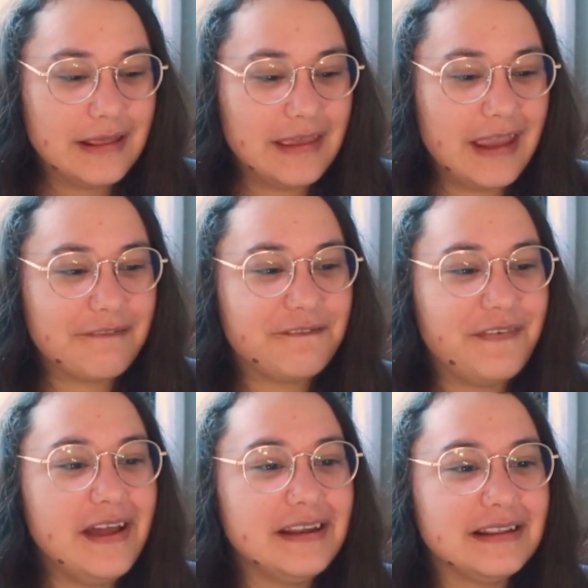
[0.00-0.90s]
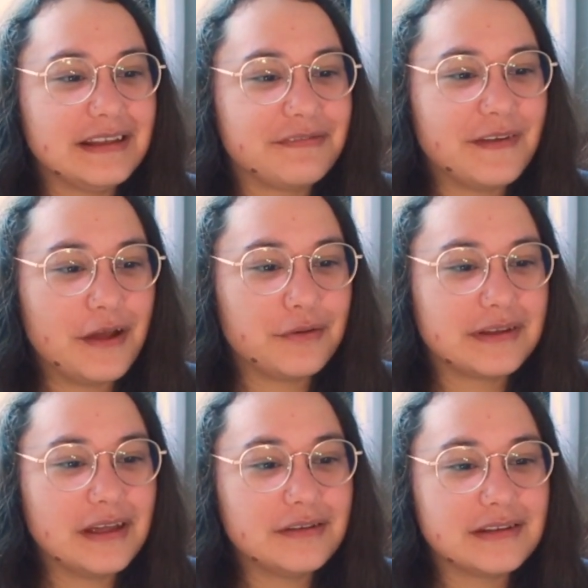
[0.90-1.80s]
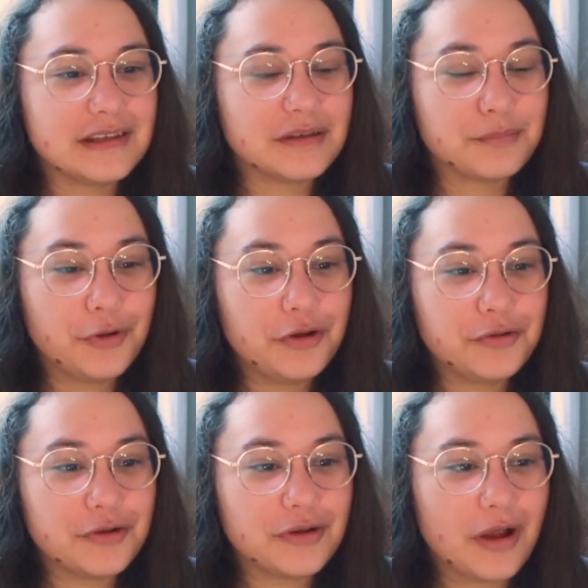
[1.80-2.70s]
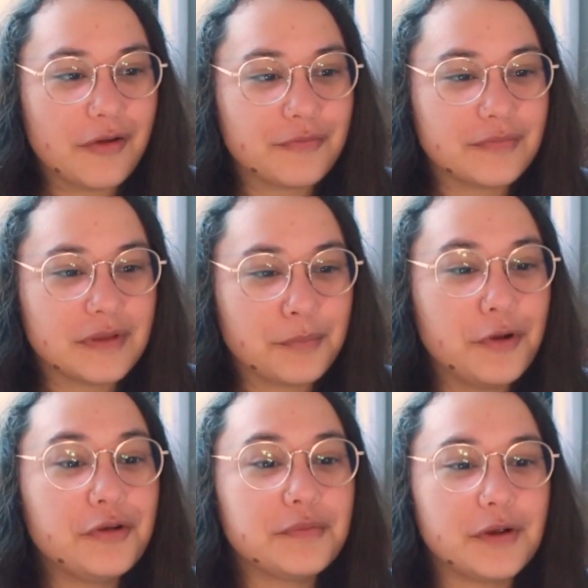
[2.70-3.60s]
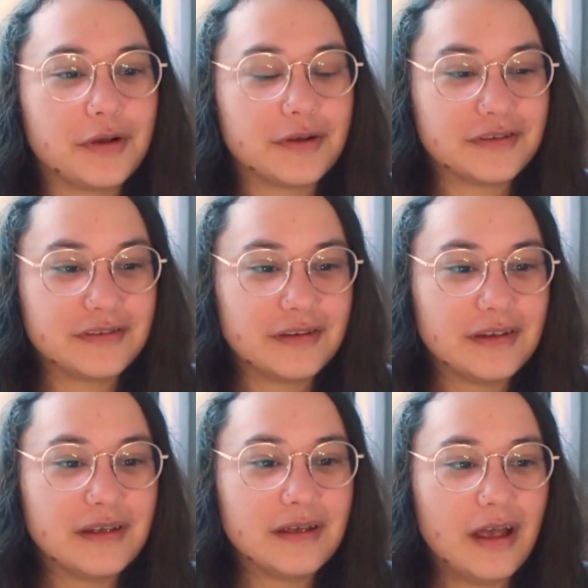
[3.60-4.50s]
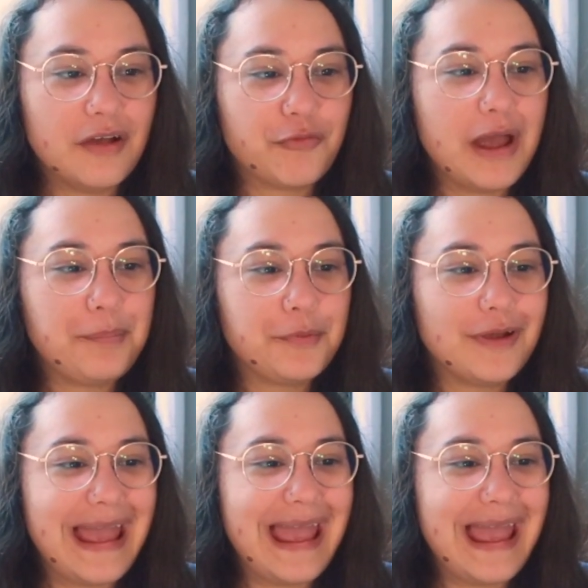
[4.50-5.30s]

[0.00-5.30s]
They have finally found guilty the murderers of rapper